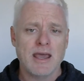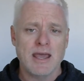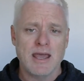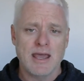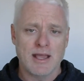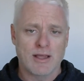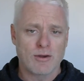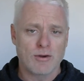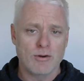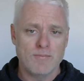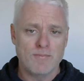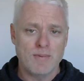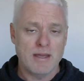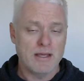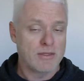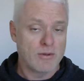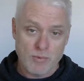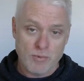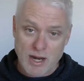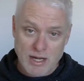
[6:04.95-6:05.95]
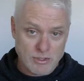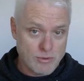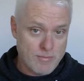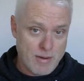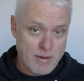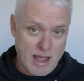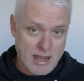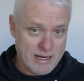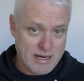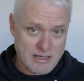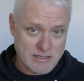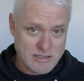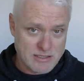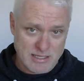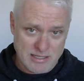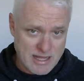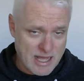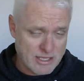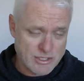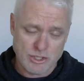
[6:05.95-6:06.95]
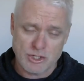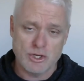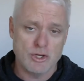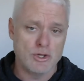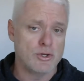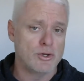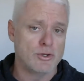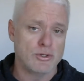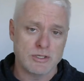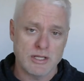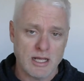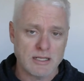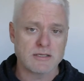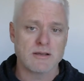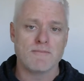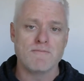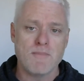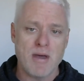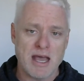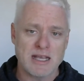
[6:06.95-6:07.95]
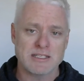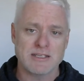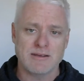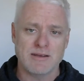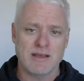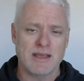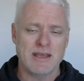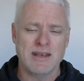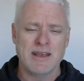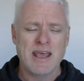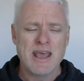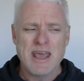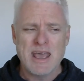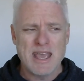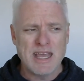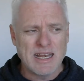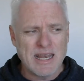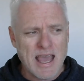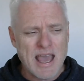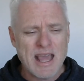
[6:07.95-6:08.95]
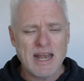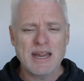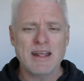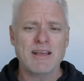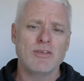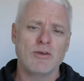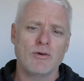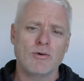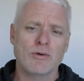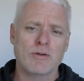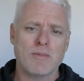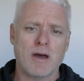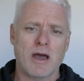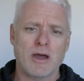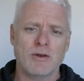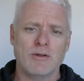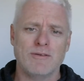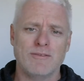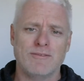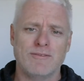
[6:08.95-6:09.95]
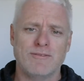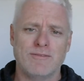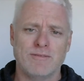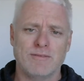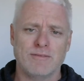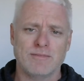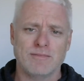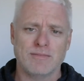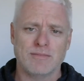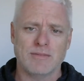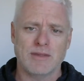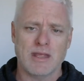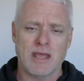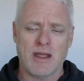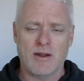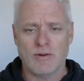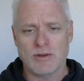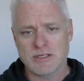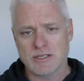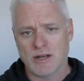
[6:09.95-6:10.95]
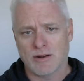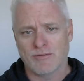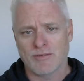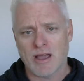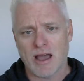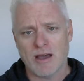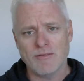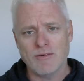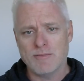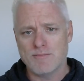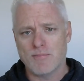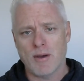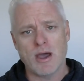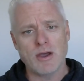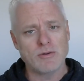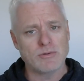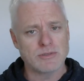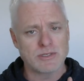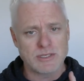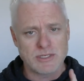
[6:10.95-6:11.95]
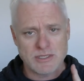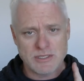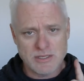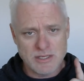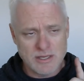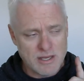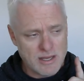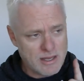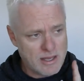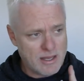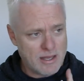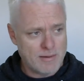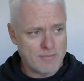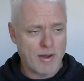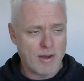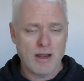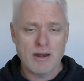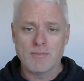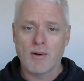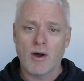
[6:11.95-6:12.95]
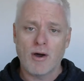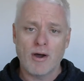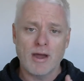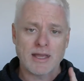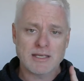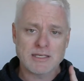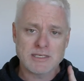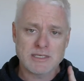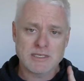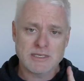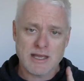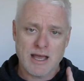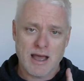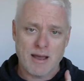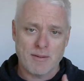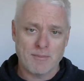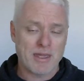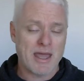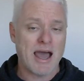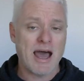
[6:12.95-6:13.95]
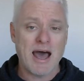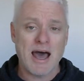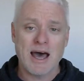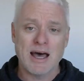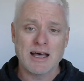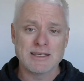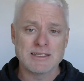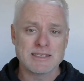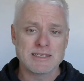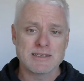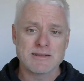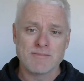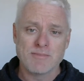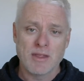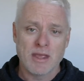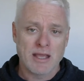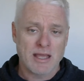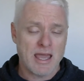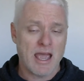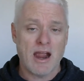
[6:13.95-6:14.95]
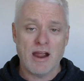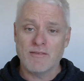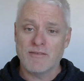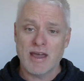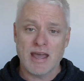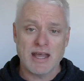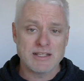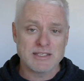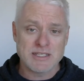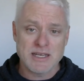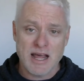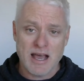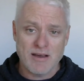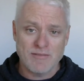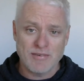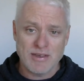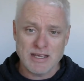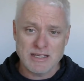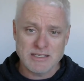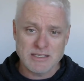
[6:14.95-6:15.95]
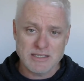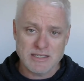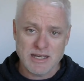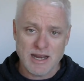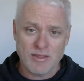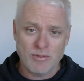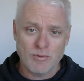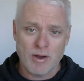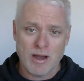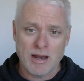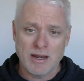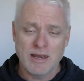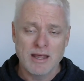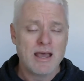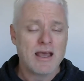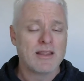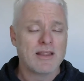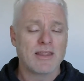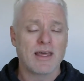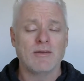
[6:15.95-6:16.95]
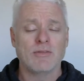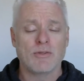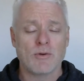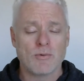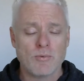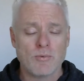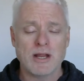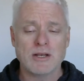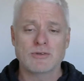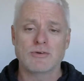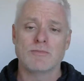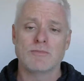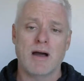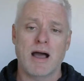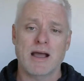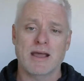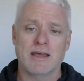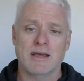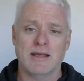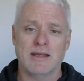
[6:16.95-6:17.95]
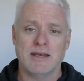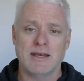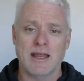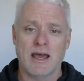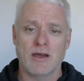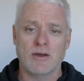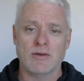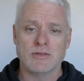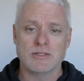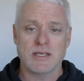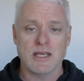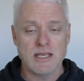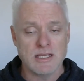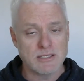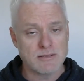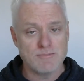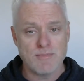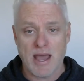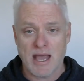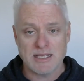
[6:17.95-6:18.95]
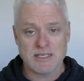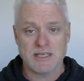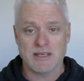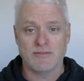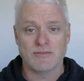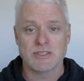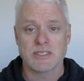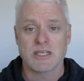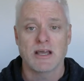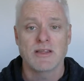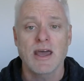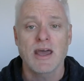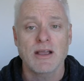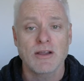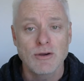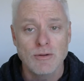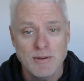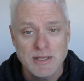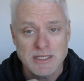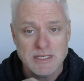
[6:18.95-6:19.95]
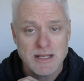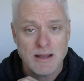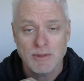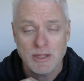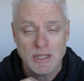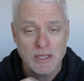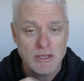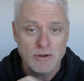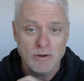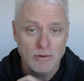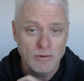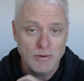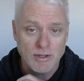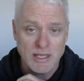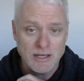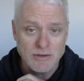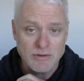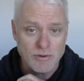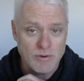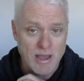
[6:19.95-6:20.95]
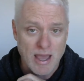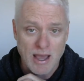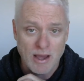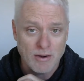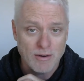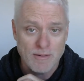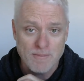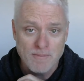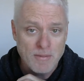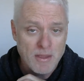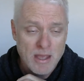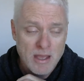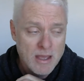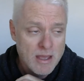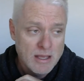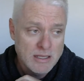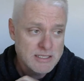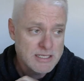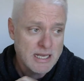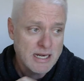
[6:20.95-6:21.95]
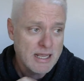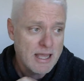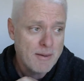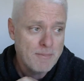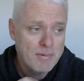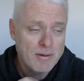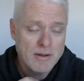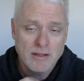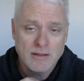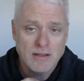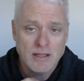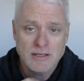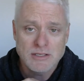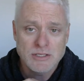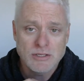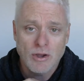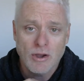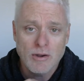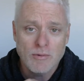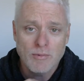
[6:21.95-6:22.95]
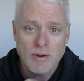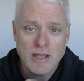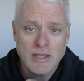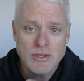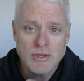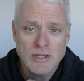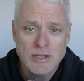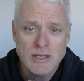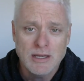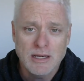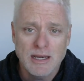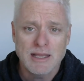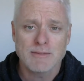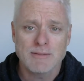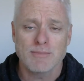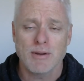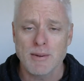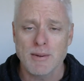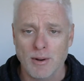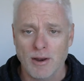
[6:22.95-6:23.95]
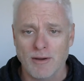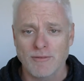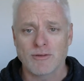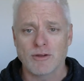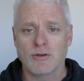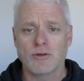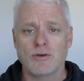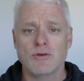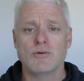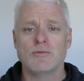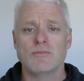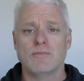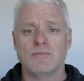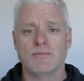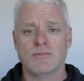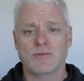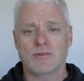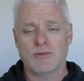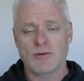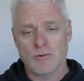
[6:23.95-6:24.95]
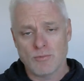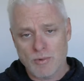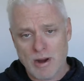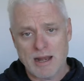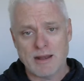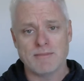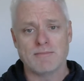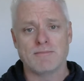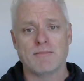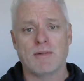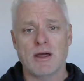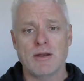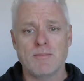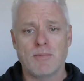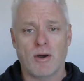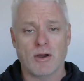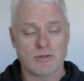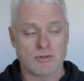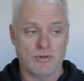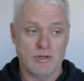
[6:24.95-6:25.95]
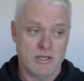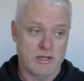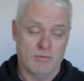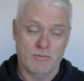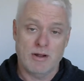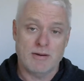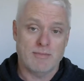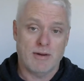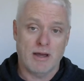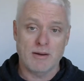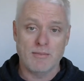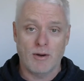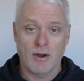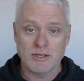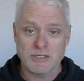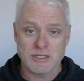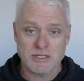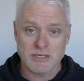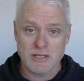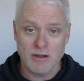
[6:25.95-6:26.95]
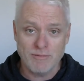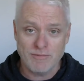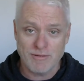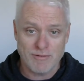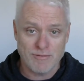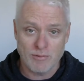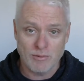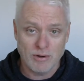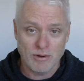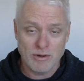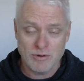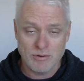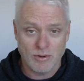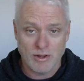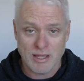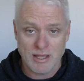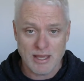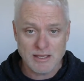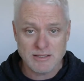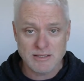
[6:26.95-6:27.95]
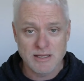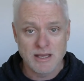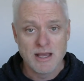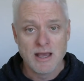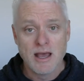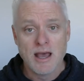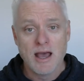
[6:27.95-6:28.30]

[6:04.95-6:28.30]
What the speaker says: It could be the rental market. As I said, that's huge. That's a massive, in any of the automotive areas that I've covered, boats, motorbikes, cars, caravans and RVs is another one. The rental market in those is massive. So that could be something you could look into, setting up a site where you can link people off to rent motorbikes, or you can rent motorbikes yourself if you wanted to, I guess.